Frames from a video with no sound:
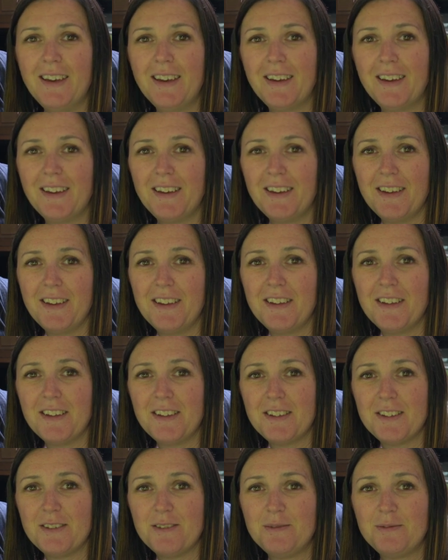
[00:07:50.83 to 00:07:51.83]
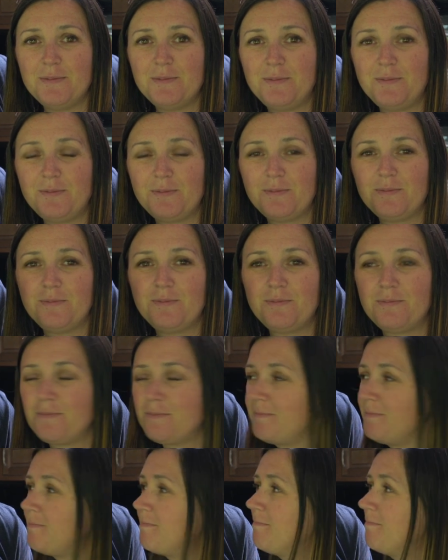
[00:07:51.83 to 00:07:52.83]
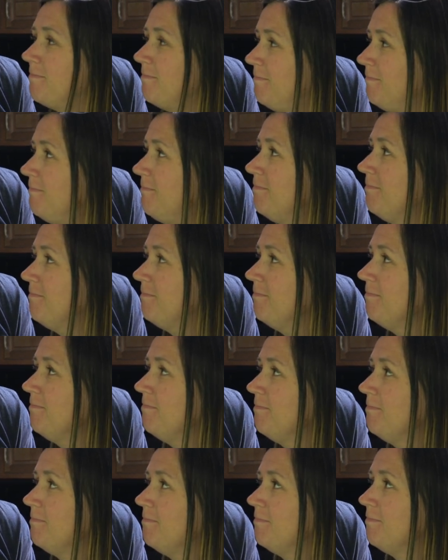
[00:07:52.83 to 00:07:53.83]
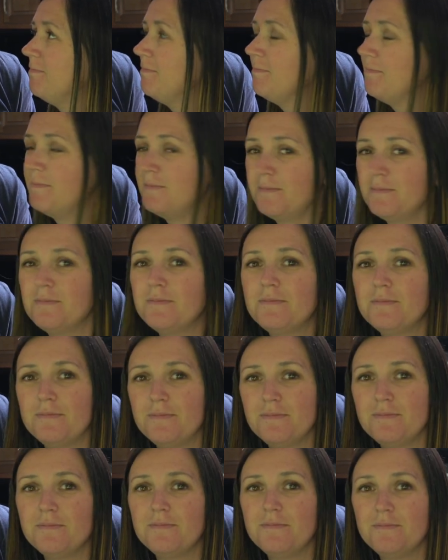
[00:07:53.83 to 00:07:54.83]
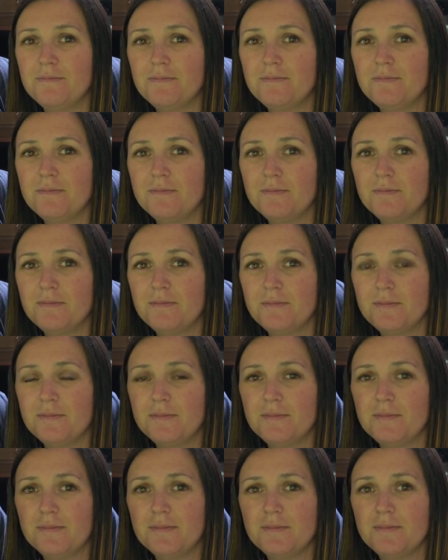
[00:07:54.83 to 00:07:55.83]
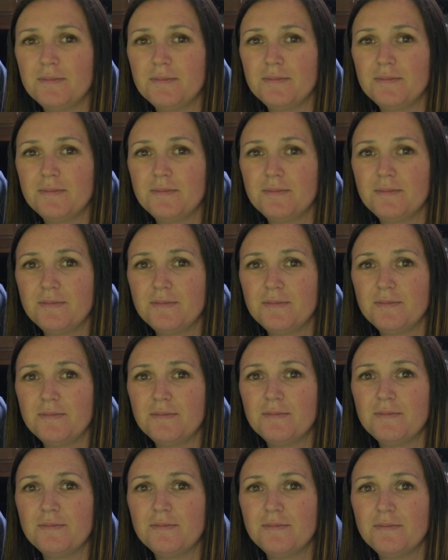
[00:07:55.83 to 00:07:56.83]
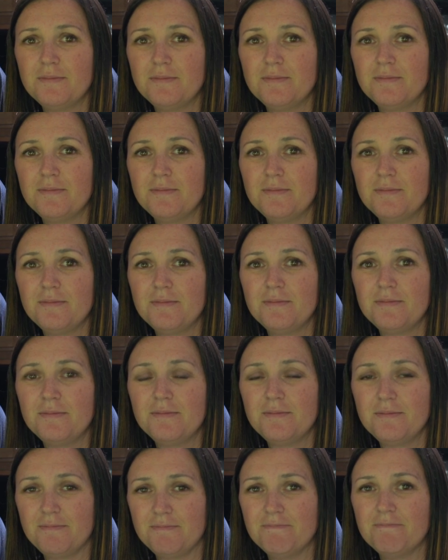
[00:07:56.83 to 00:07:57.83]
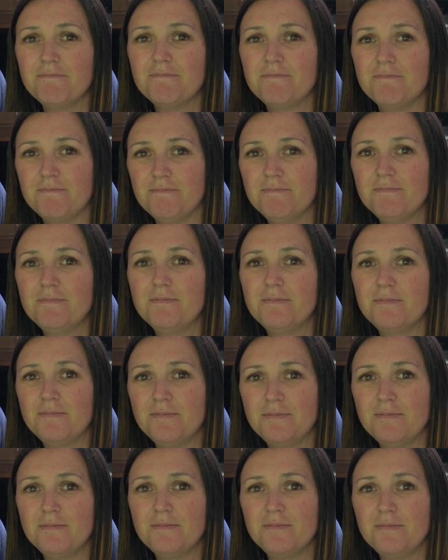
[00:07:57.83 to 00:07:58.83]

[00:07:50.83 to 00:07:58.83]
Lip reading: [no speech]